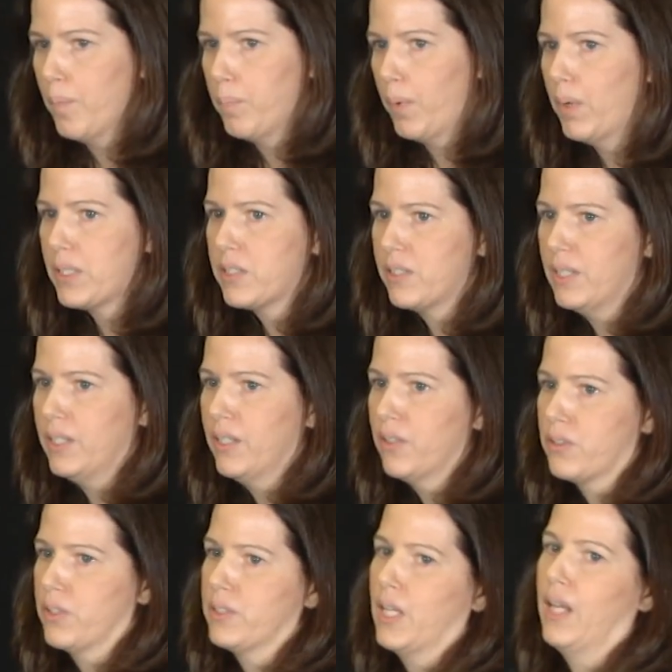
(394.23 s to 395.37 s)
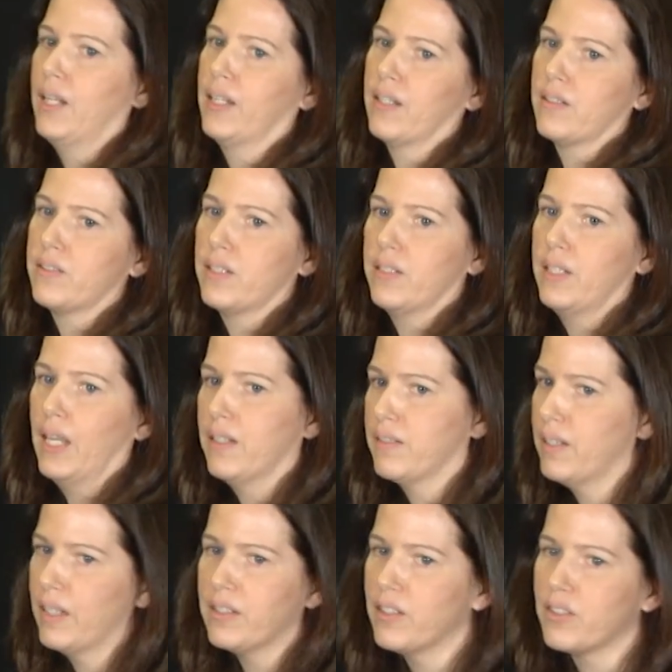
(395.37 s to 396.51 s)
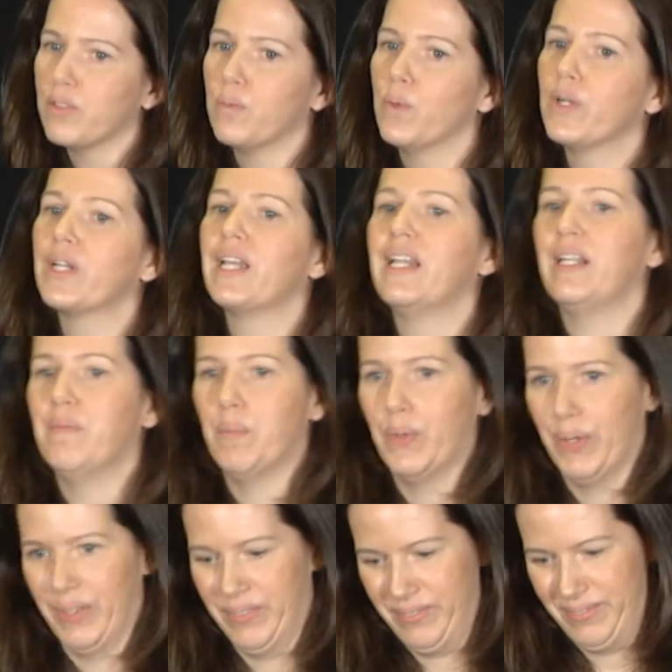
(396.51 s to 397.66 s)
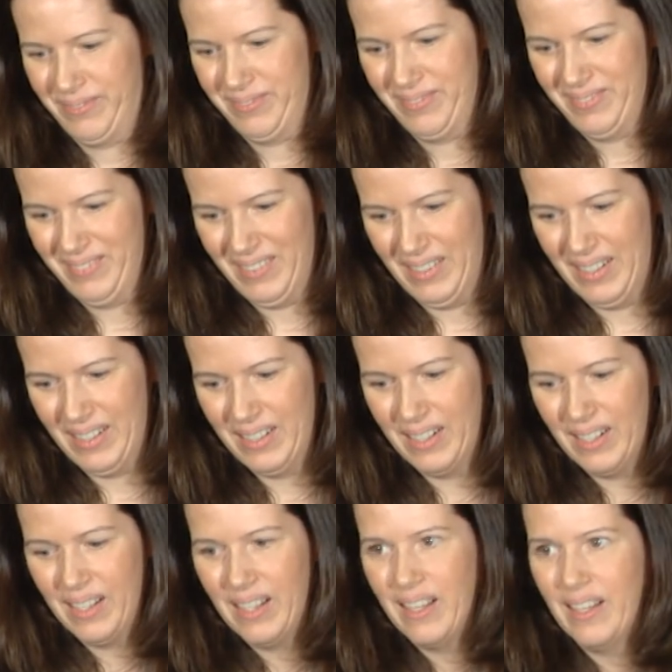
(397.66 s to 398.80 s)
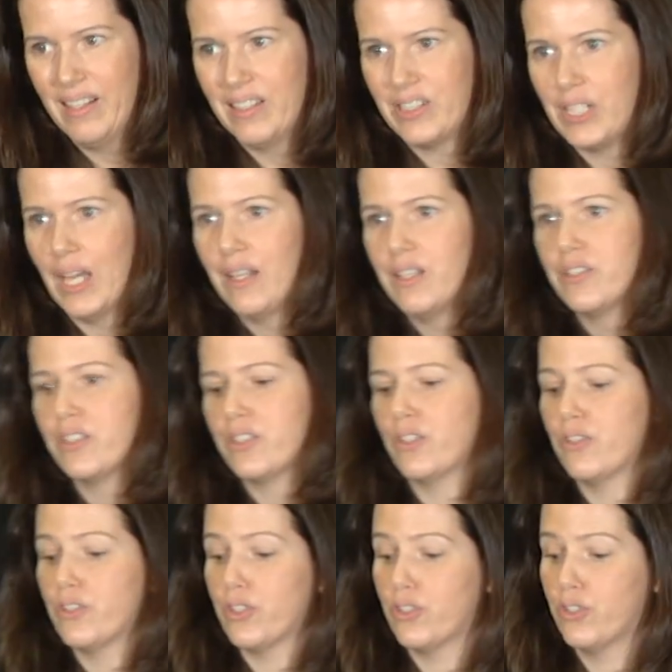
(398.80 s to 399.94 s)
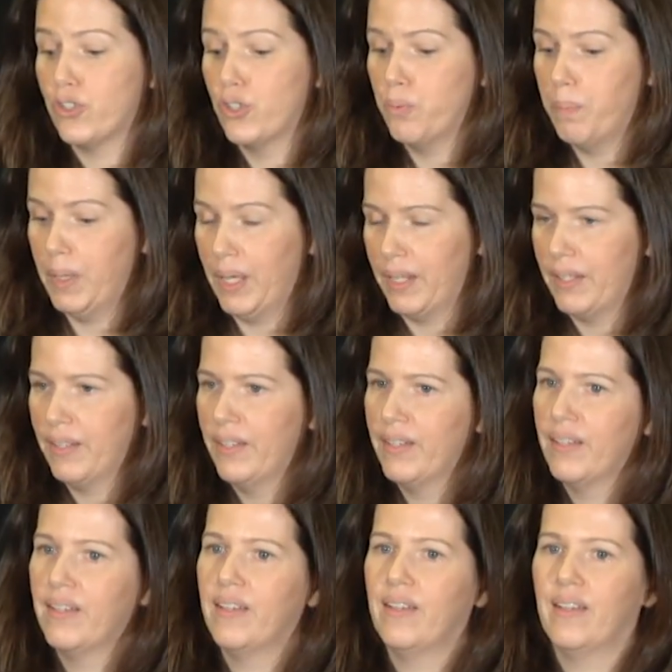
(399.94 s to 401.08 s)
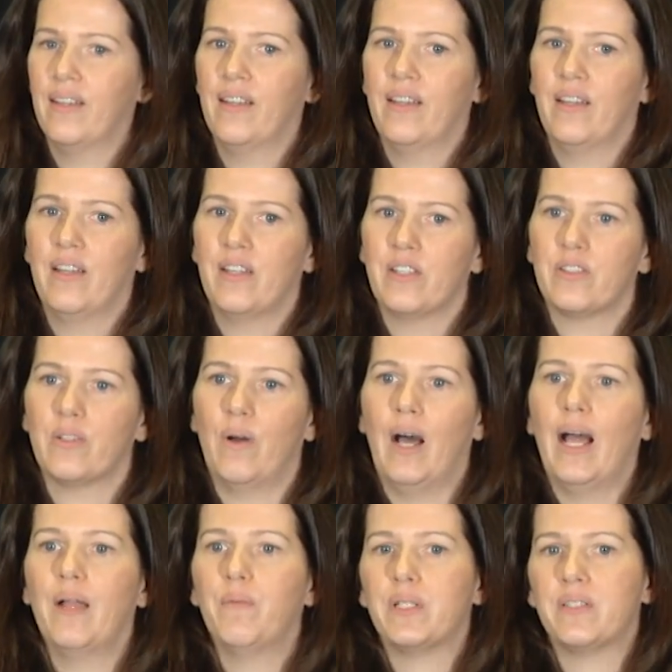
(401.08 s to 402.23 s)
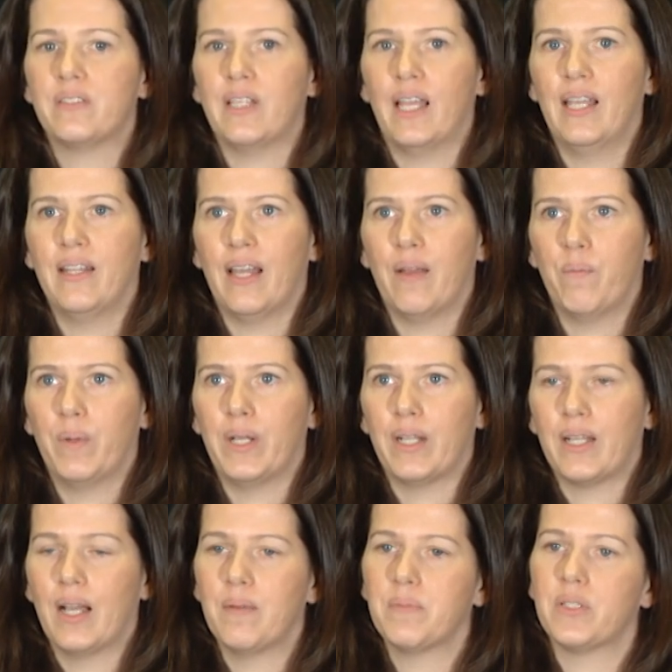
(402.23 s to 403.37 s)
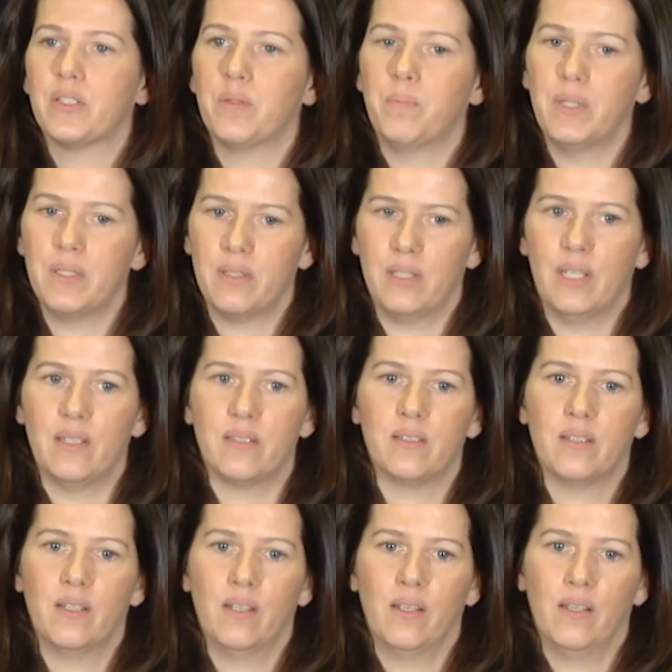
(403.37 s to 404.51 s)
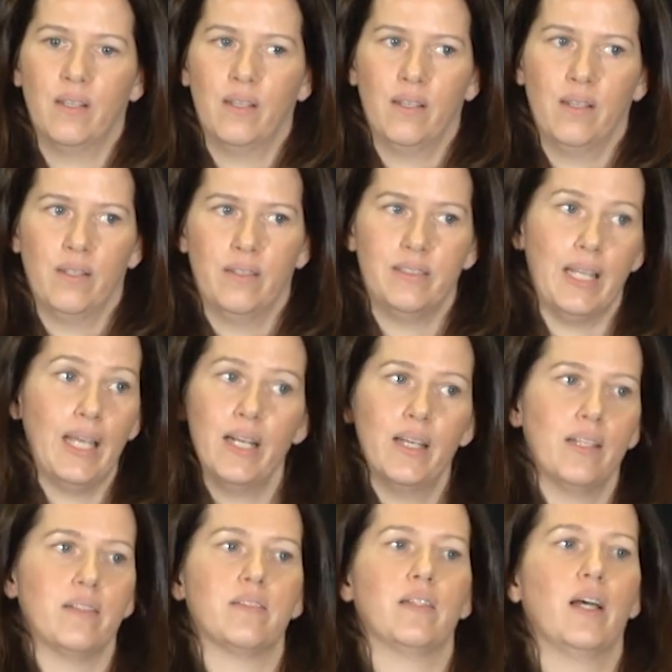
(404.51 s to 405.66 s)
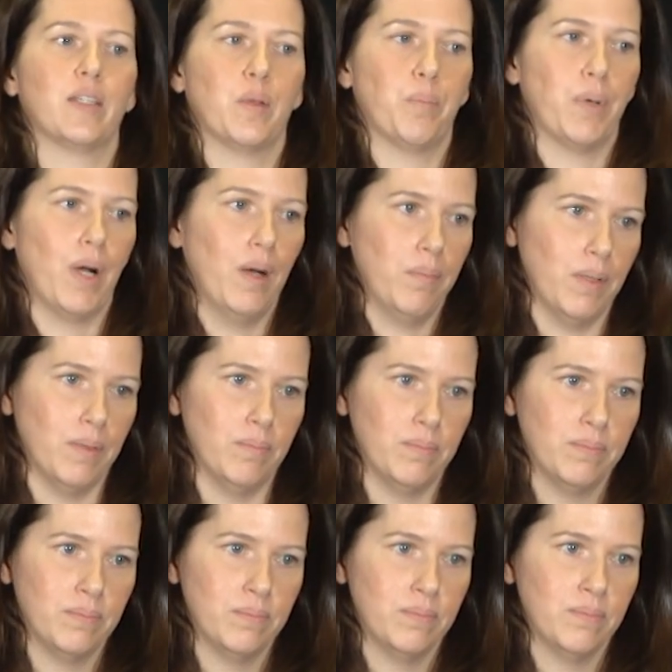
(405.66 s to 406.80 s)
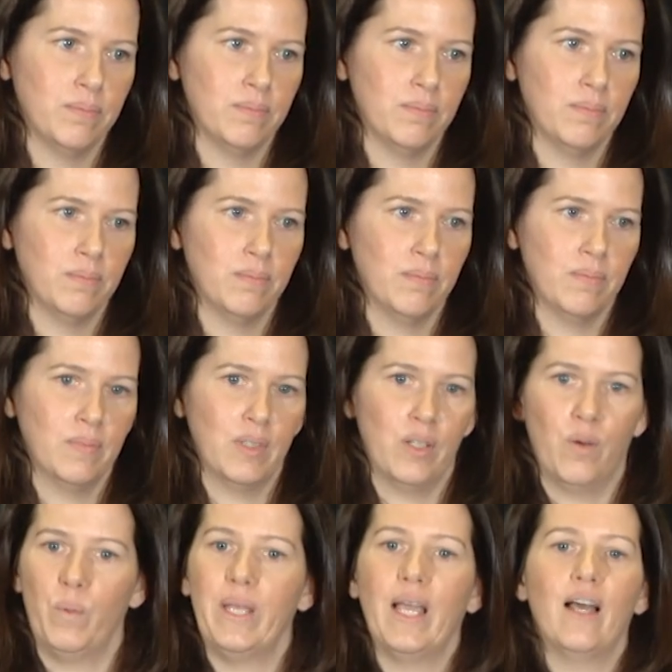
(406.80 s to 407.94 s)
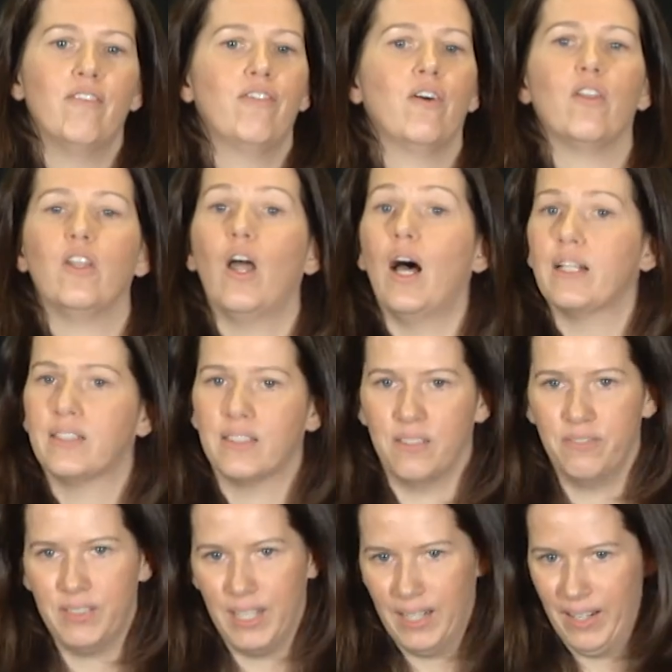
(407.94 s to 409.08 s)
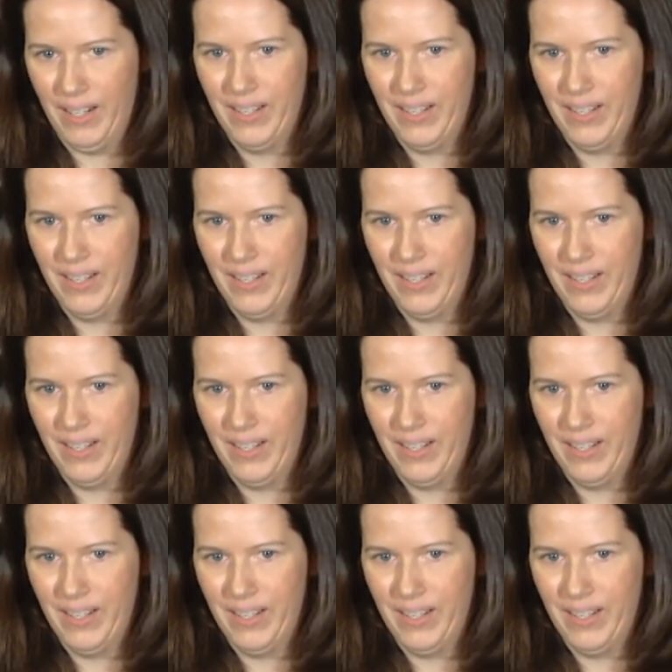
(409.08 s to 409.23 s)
But what CEOs are telling us today is that doesn't work anymore, right? The challenges are just too big. So I would say that when it comes to business, data is not the problem. We have lots of data.